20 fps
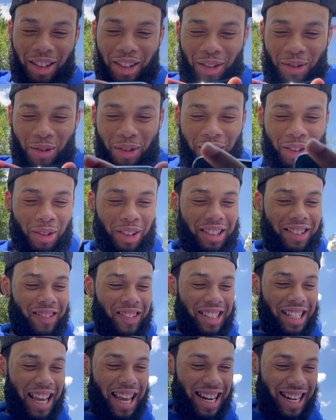What's
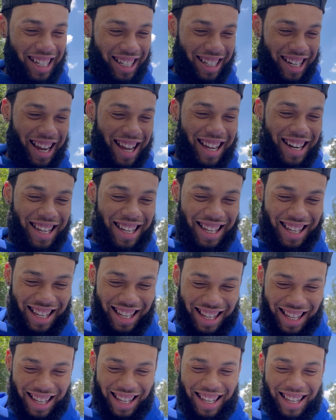what's happening, Shotty?
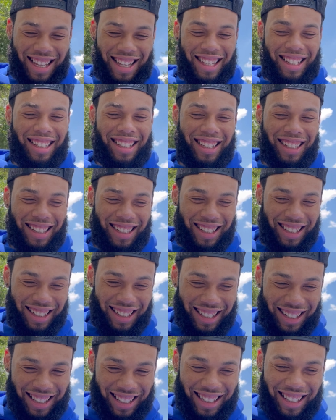Hey, you got any
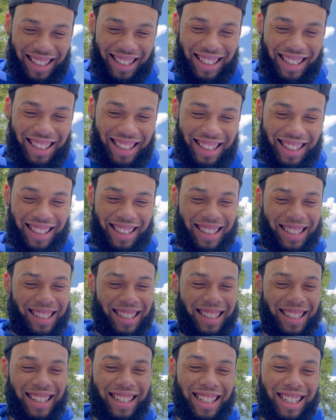good deals going
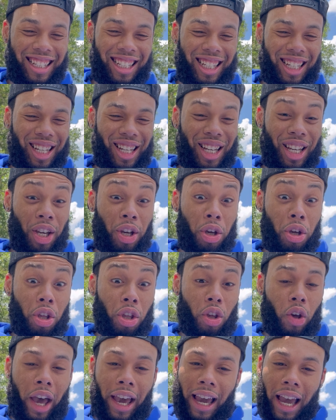on right now?
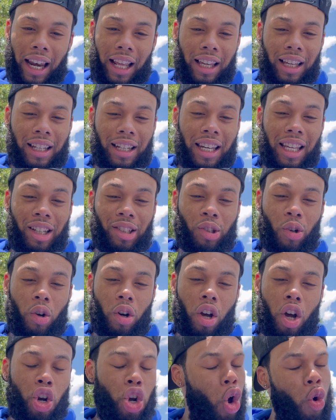I got any good deals going on?